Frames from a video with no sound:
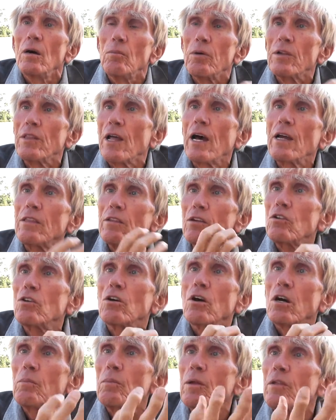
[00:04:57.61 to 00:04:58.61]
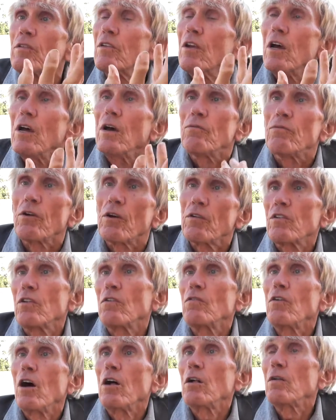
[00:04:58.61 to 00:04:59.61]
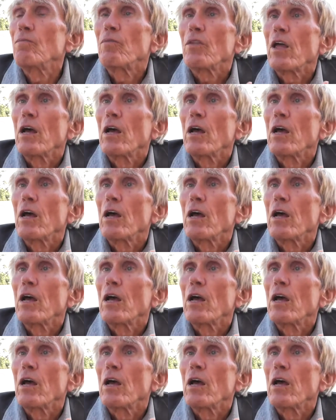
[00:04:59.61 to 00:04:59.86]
But that determines, first of all,